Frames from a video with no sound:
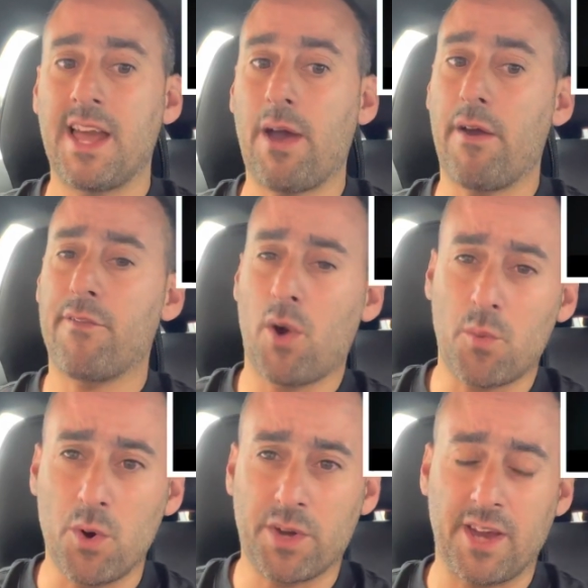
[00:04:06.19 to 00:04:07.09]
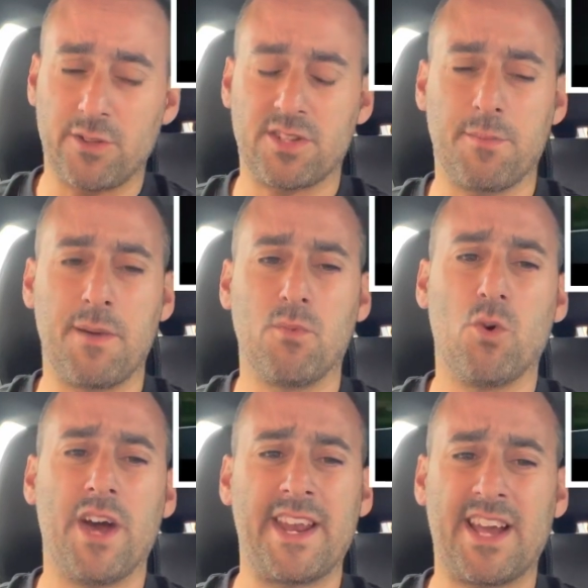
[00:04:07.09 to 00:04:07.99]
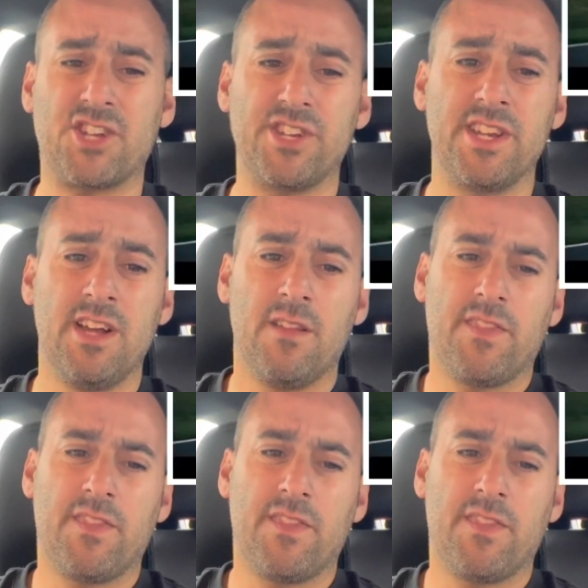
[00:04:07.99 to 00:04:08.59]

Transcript: However, I will get onto a bit more, and actually